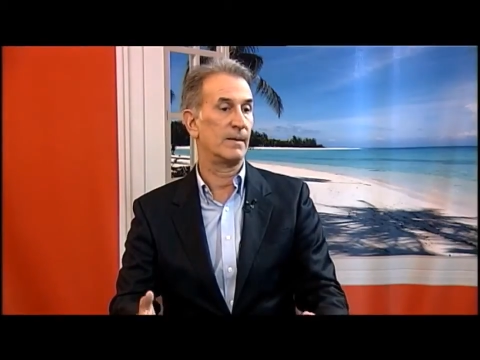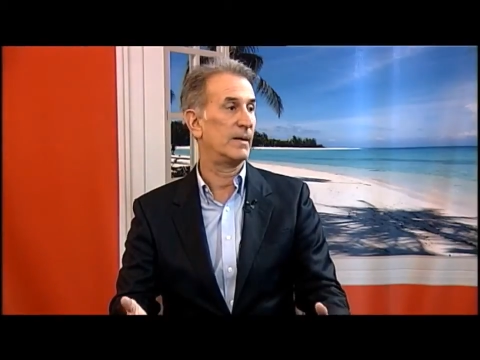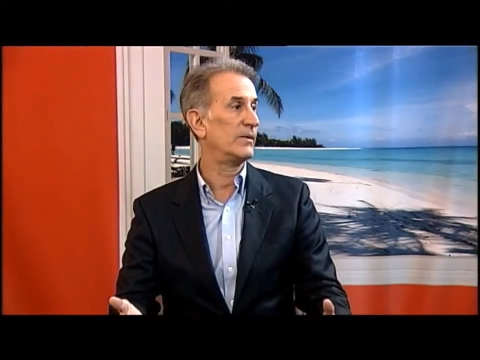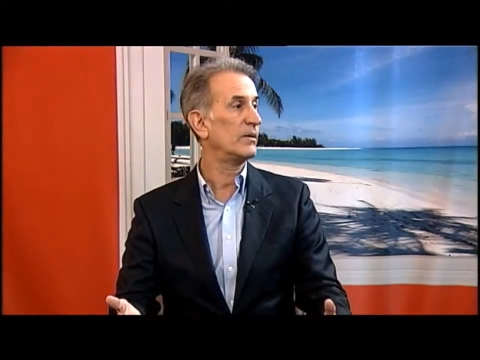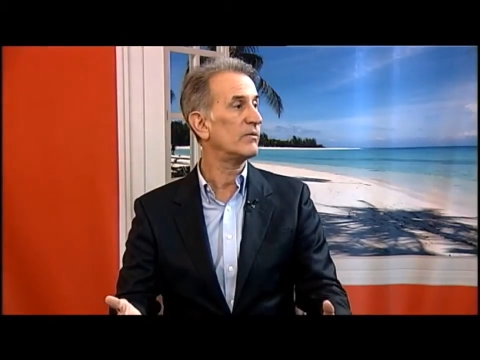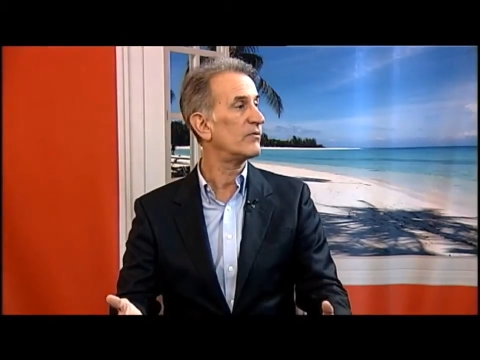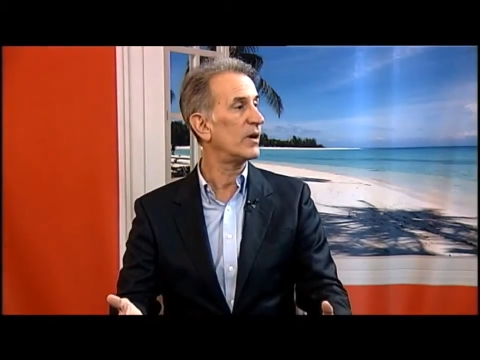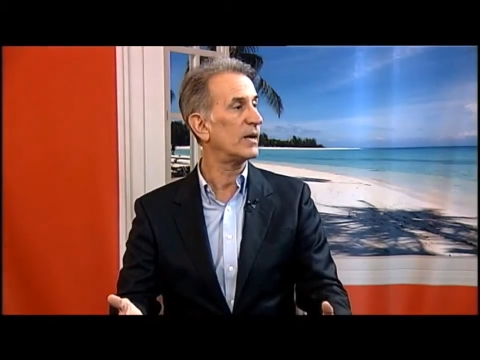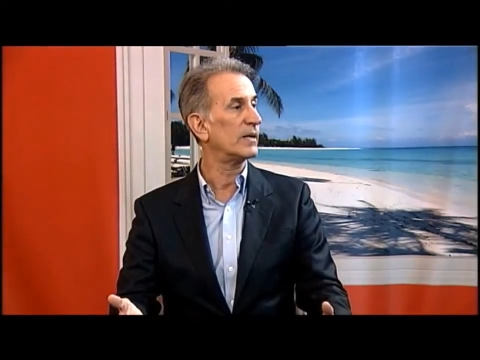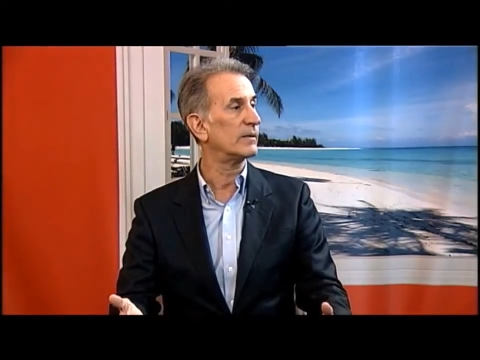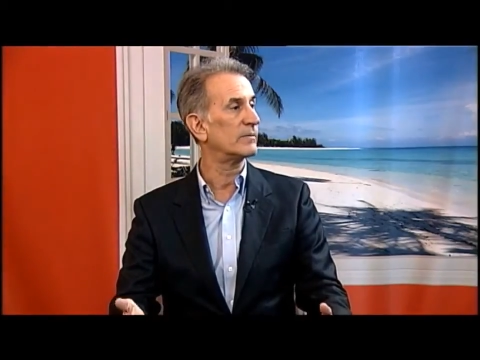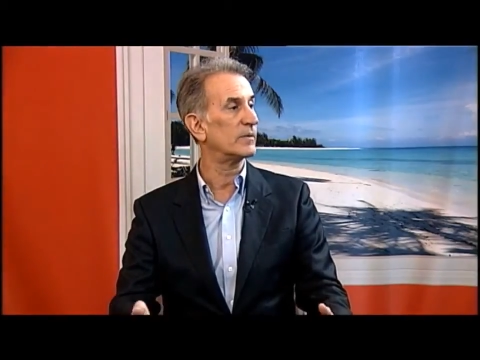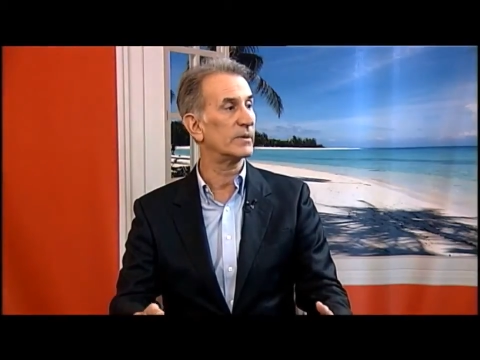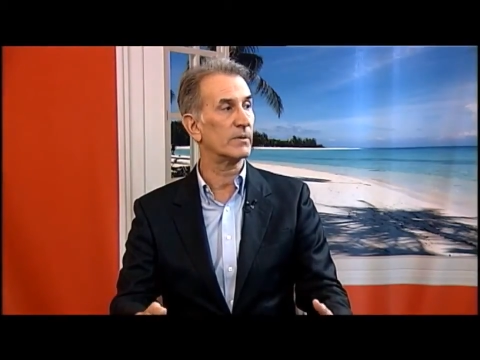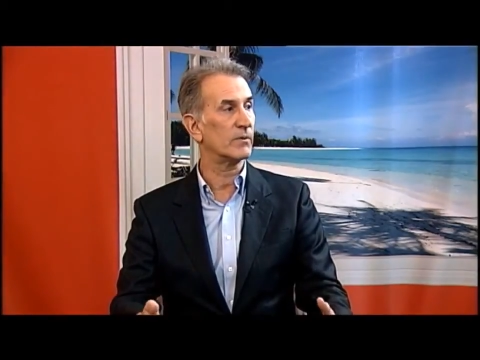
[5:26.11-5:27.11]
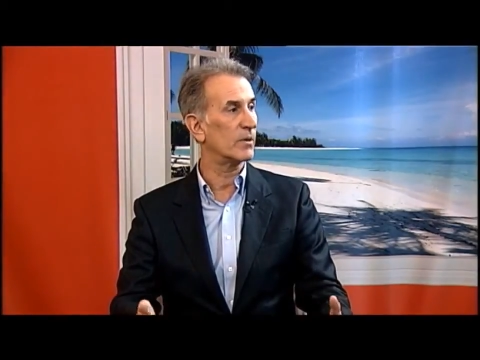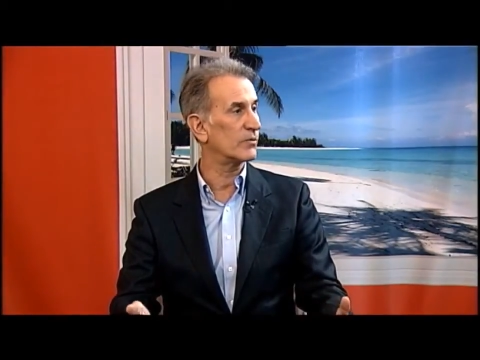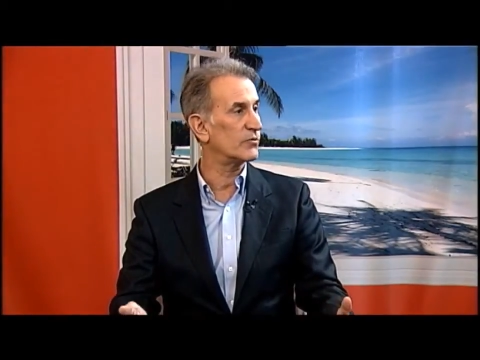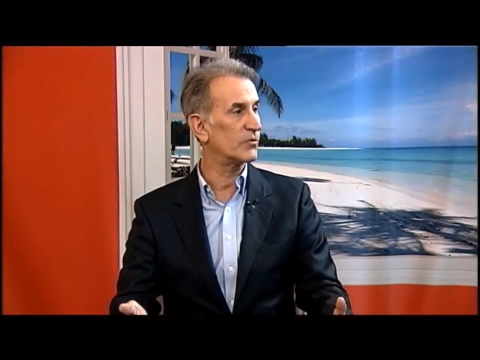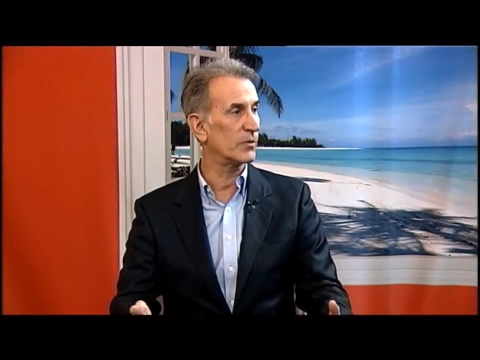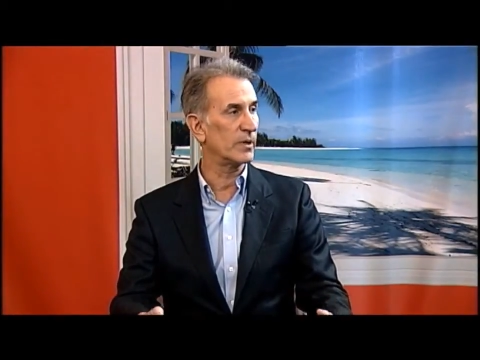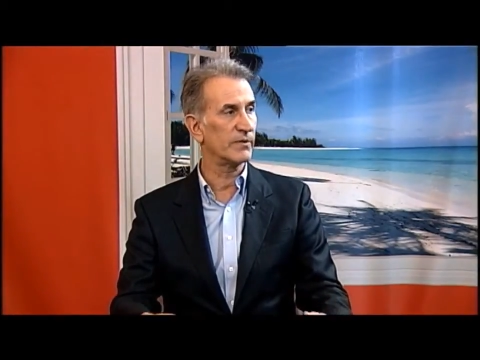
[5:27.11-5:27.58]
and they're fine with their
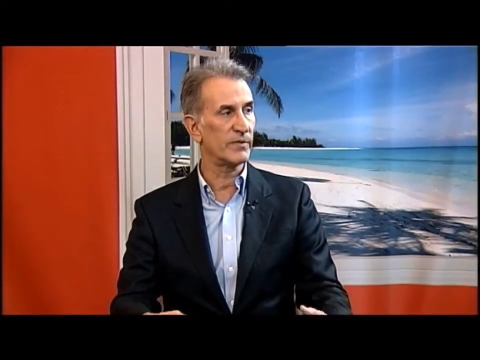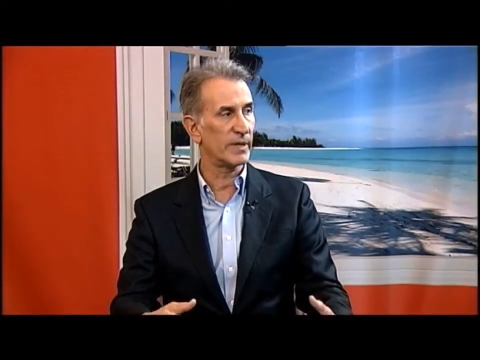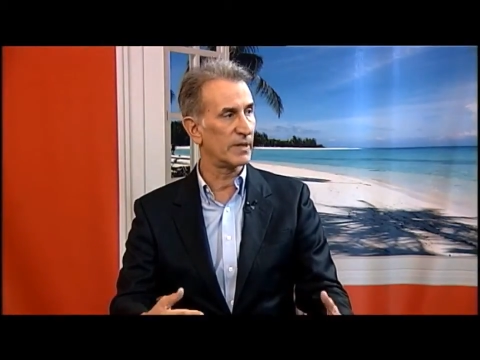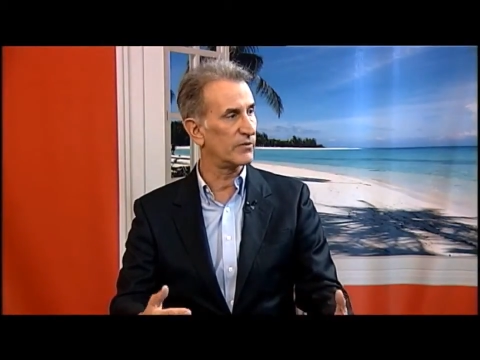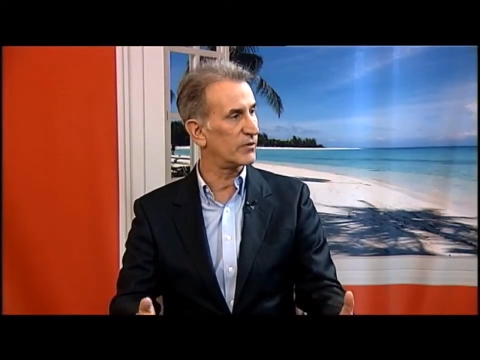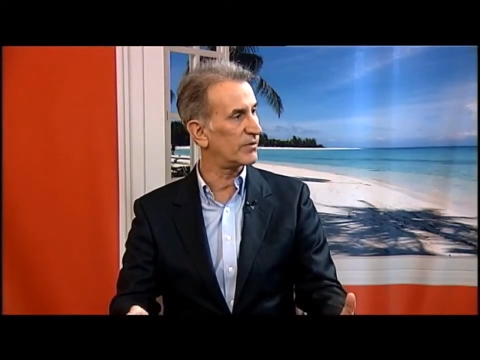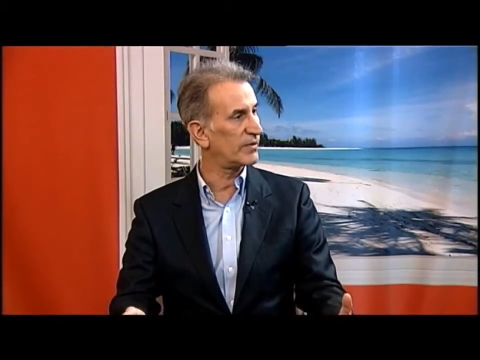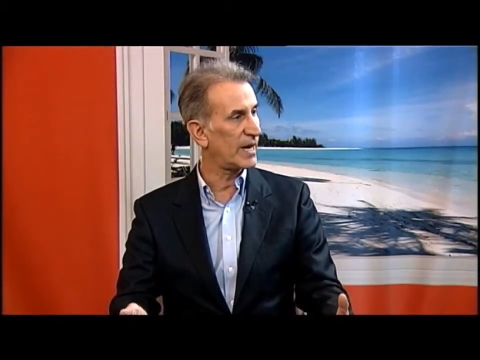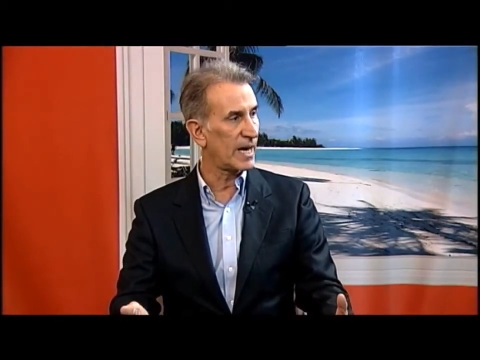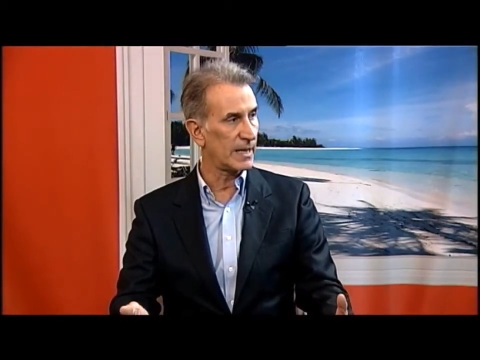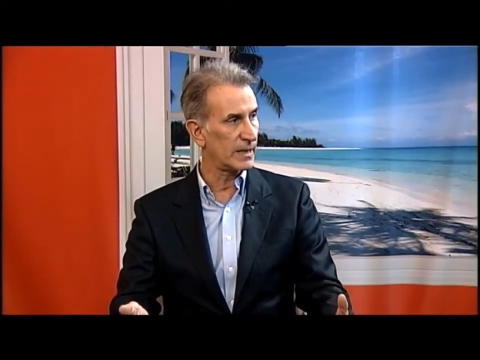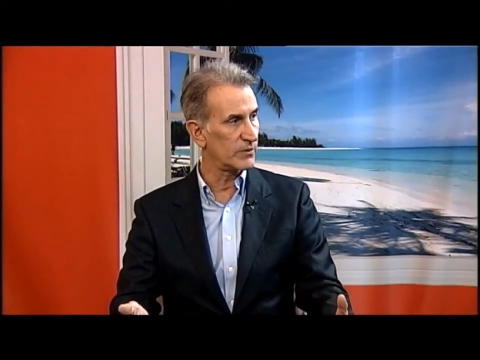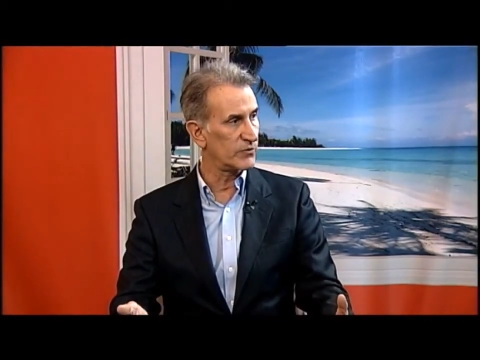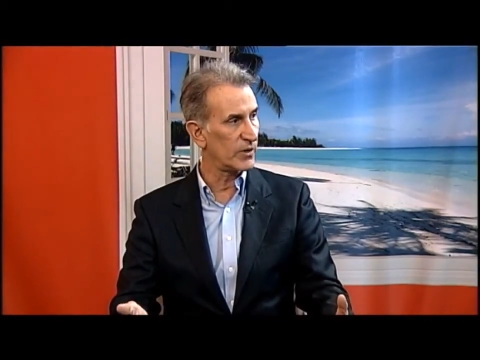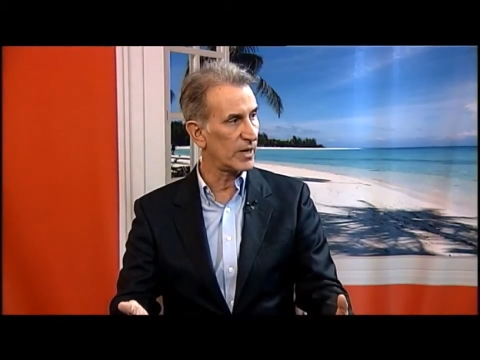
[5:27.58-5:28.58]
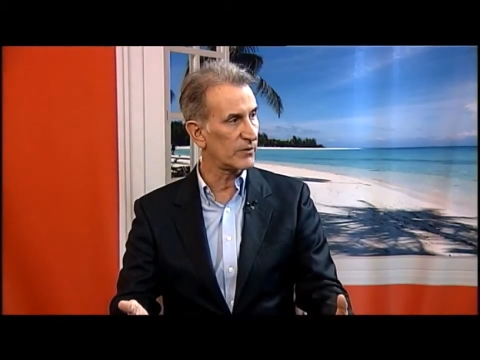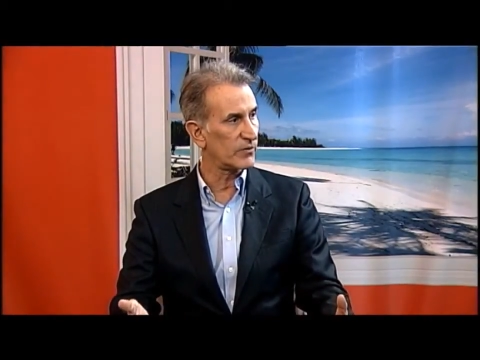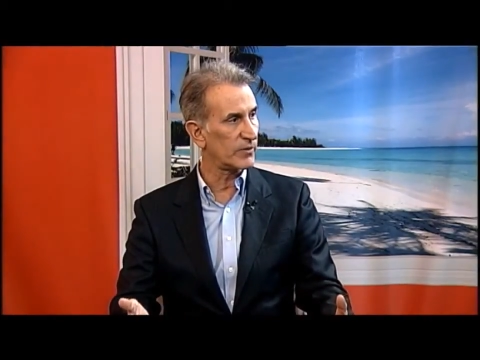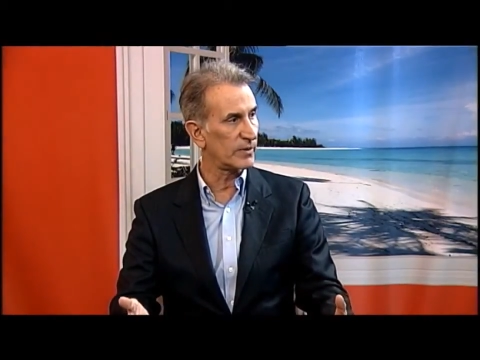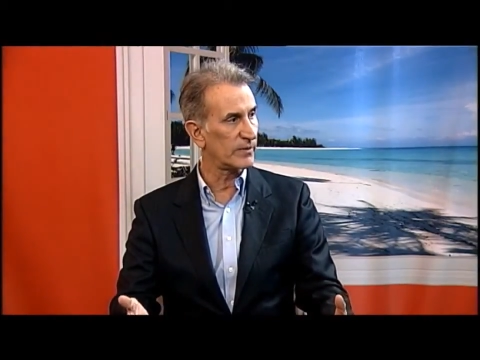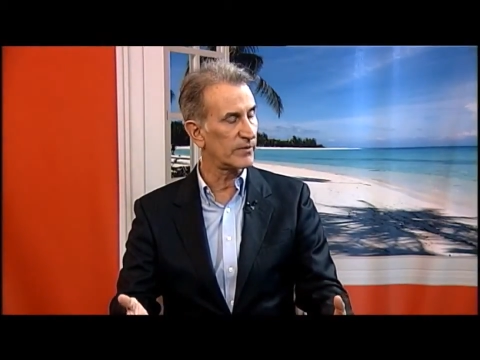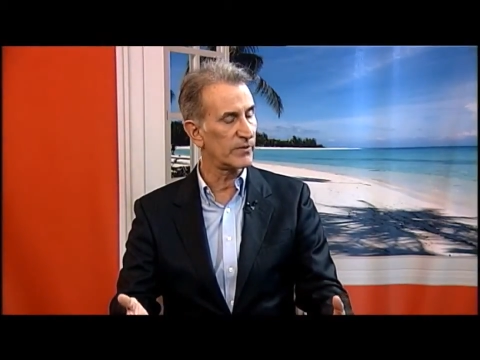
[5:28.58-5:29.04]
own joints. They just had
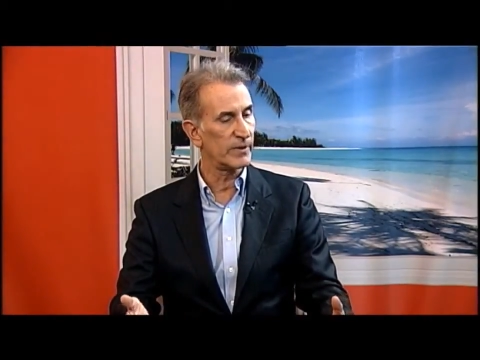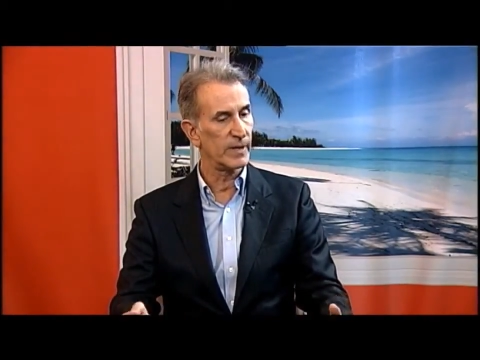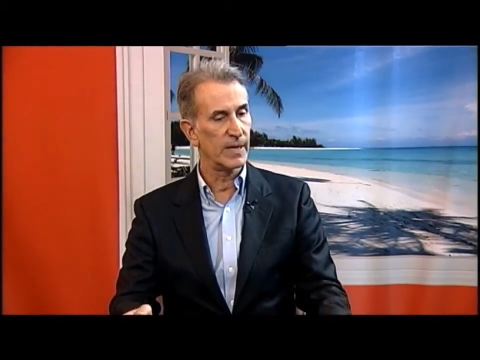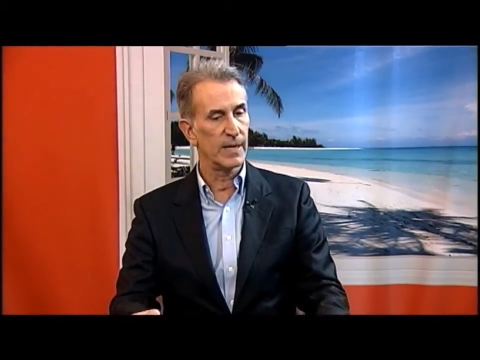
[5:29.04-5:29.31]
injections.